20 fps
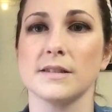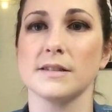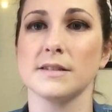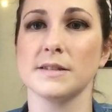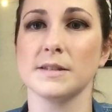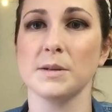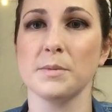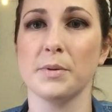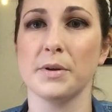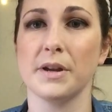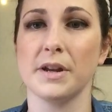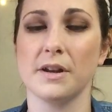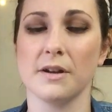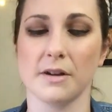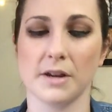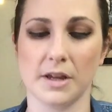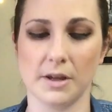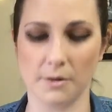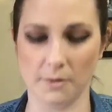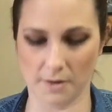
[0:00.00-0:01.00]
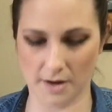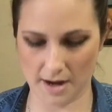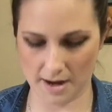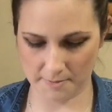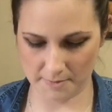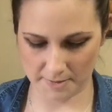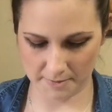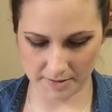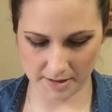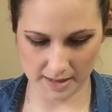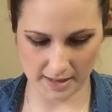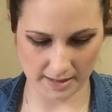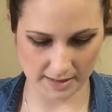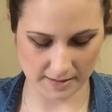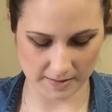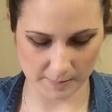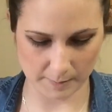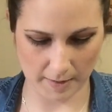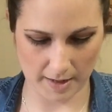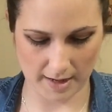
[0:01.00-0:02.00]
These are pretty darn cute. I really like
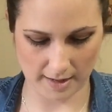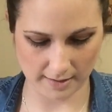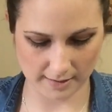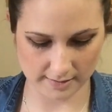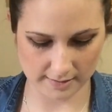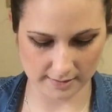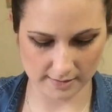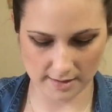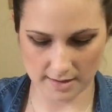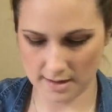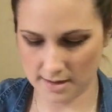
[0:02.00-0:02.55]
this box.